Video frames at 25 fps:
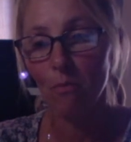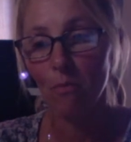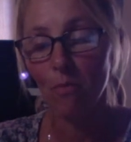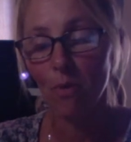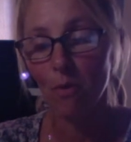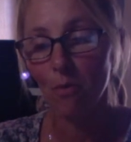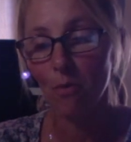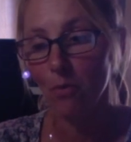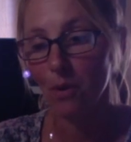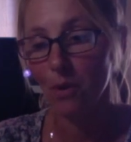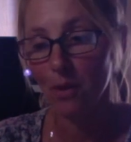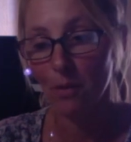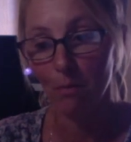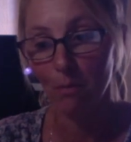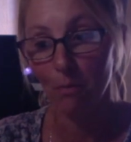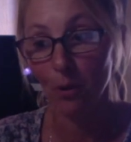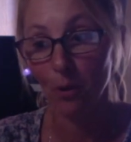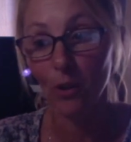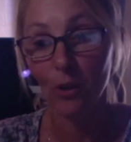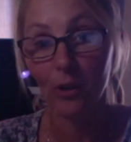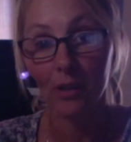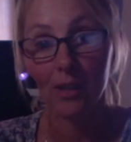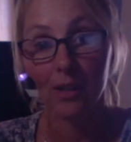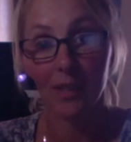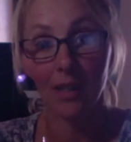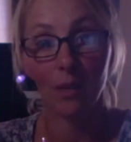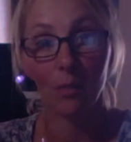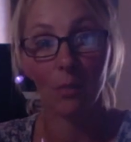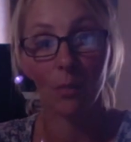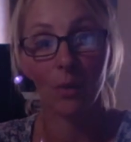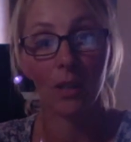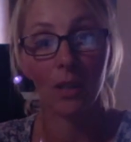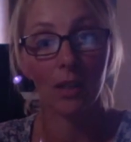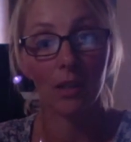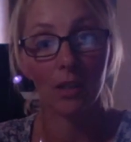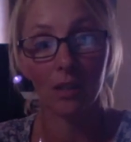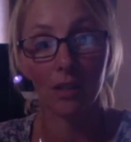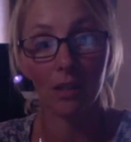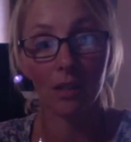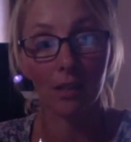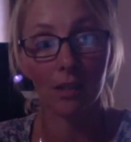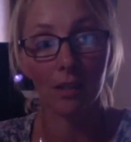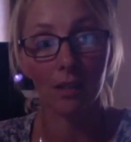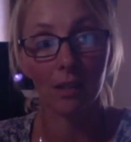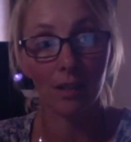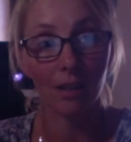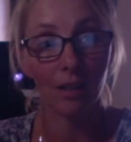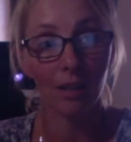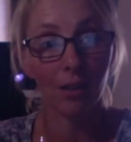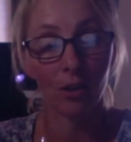with books that we
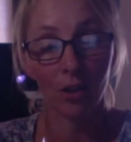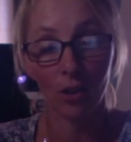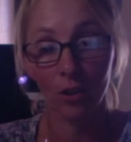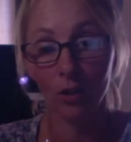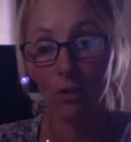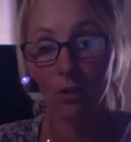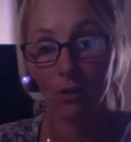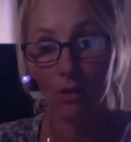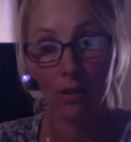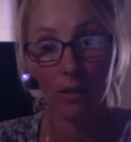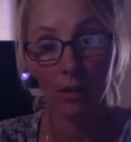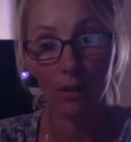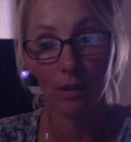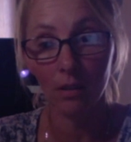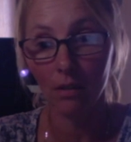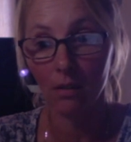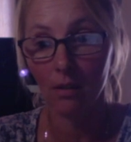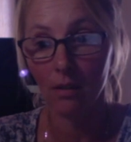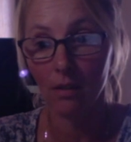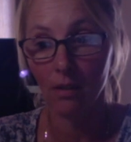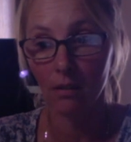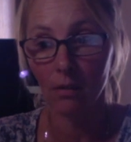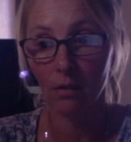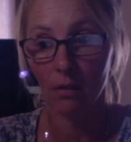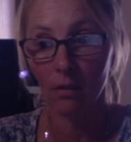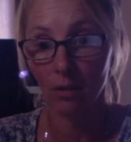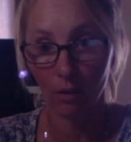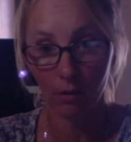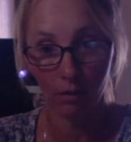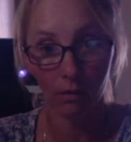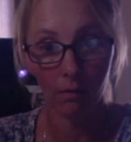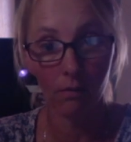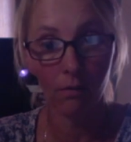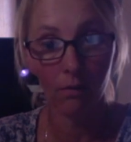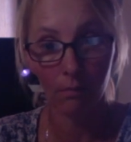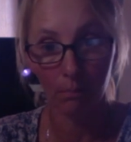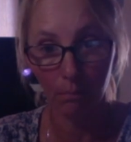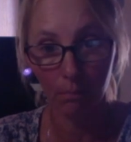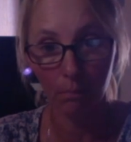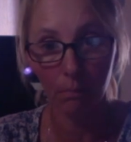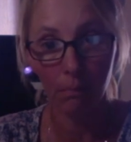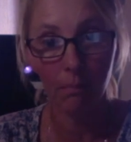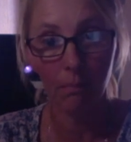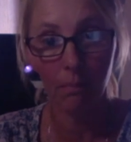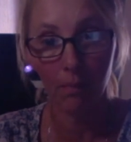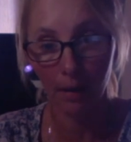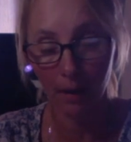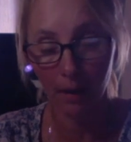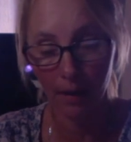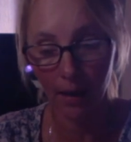just didn't use because, you know,
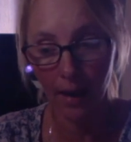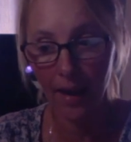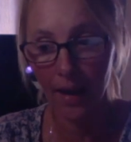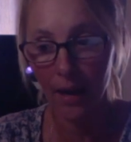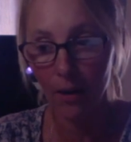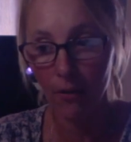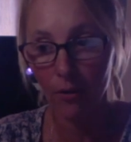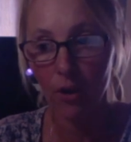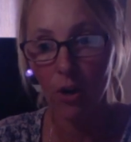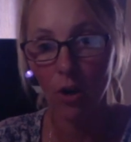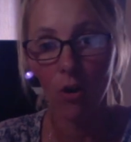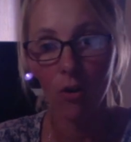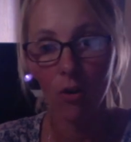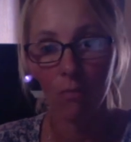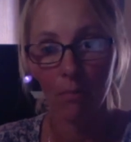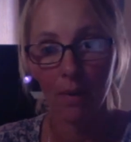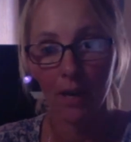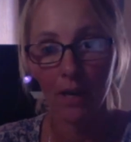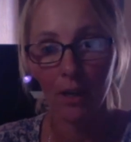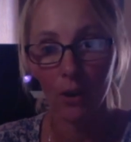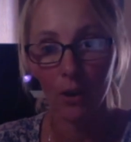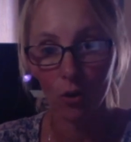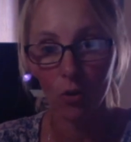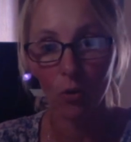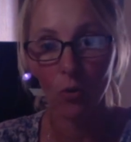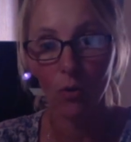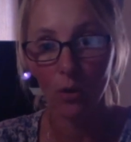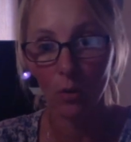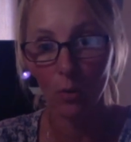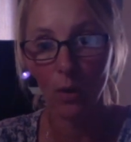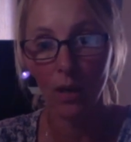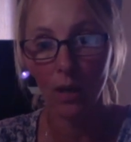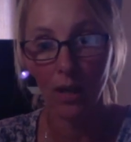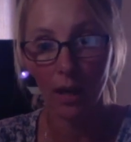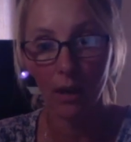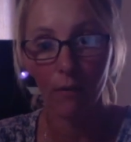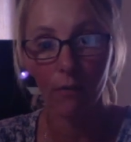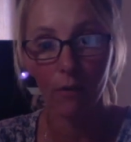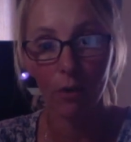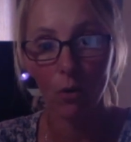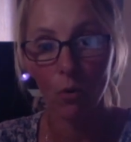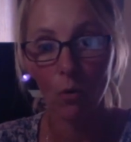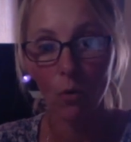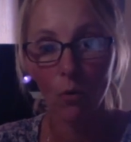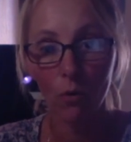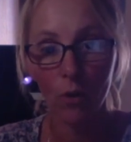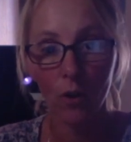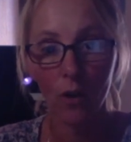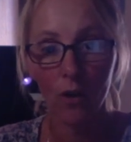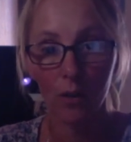layer it on, make sure that we're covering
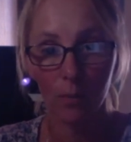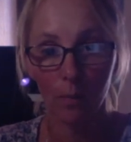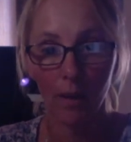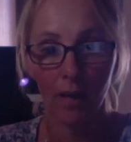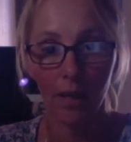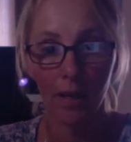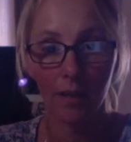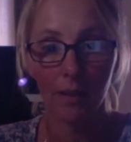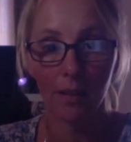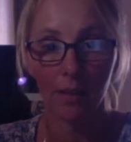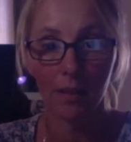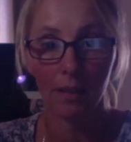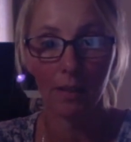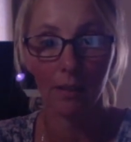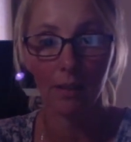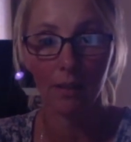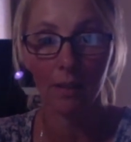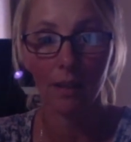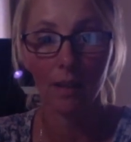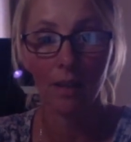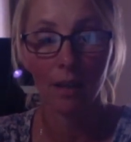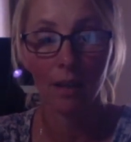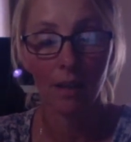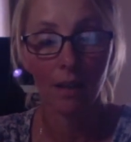all those bases.